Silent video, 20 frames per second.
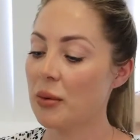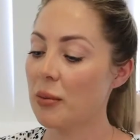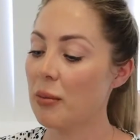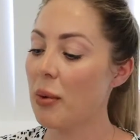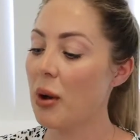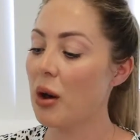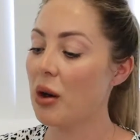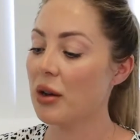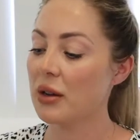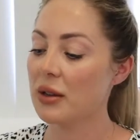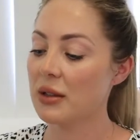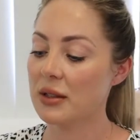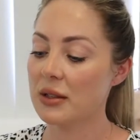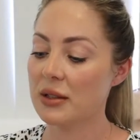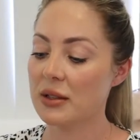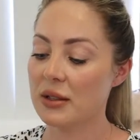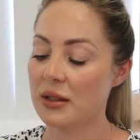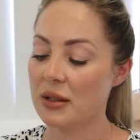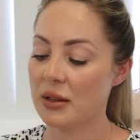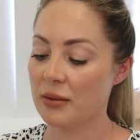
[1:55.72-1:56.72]

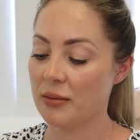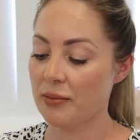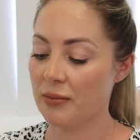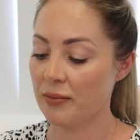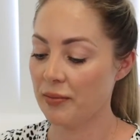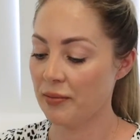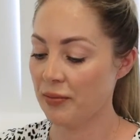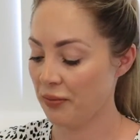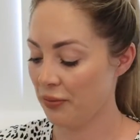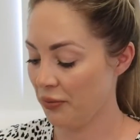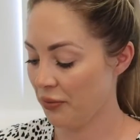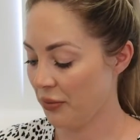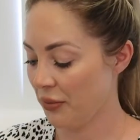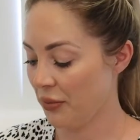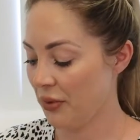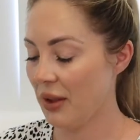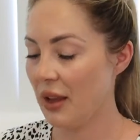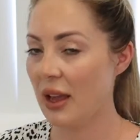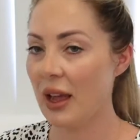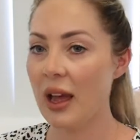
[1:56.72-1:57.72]
box,
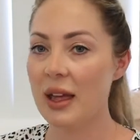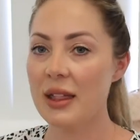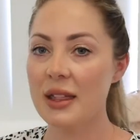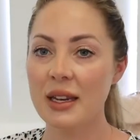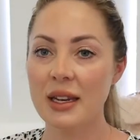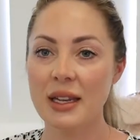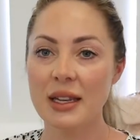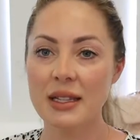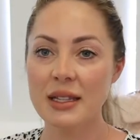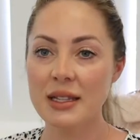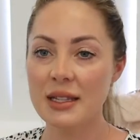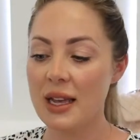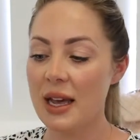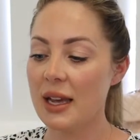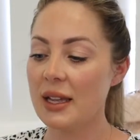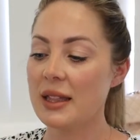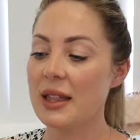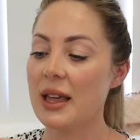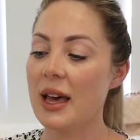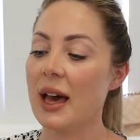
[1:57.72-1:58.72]
and then
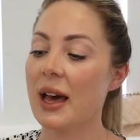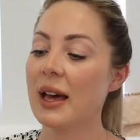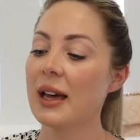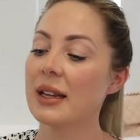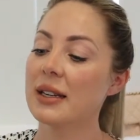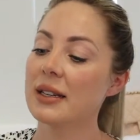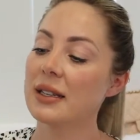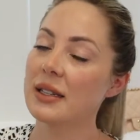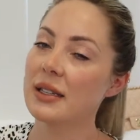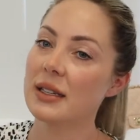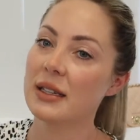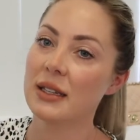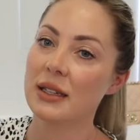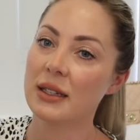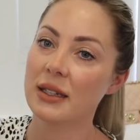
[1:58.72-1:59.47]
inside that